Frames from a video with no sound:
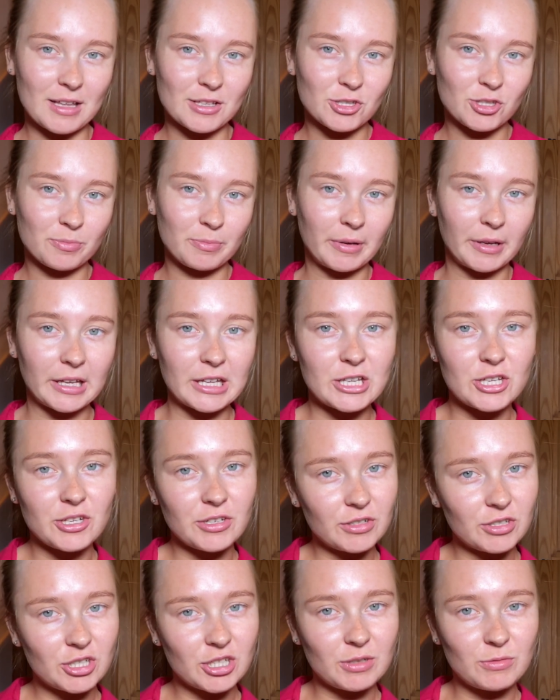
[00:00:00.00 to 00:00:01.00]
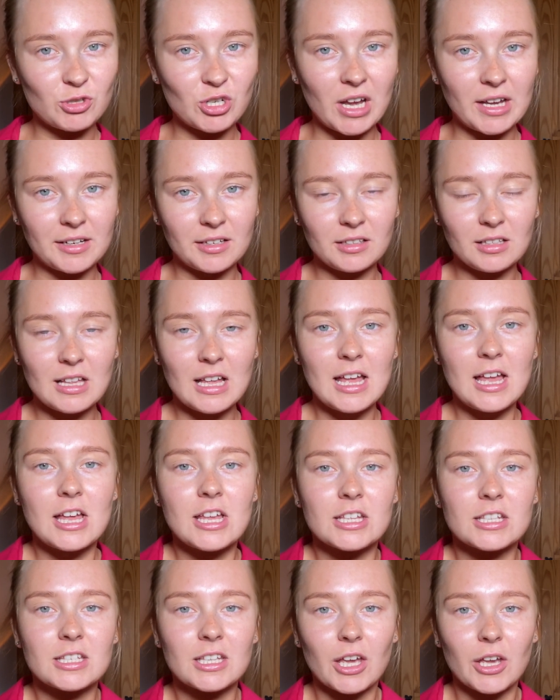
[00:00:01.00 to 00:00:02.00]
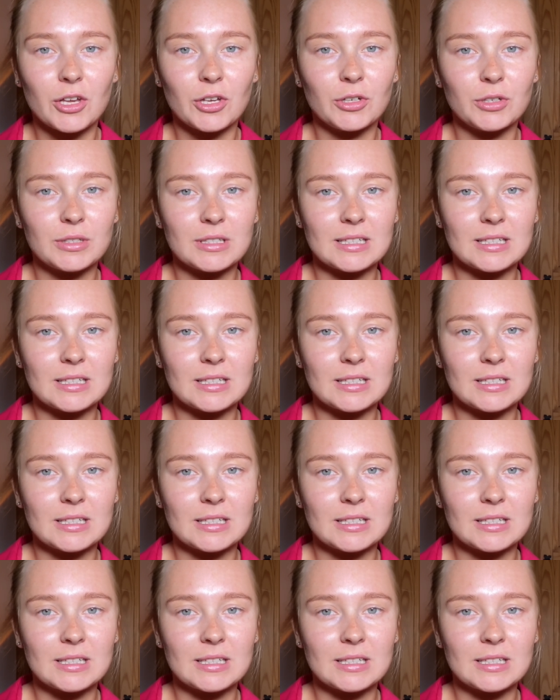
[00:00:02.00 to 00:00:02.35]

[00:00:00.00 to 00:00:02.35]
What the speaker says: to my YouTube channel. So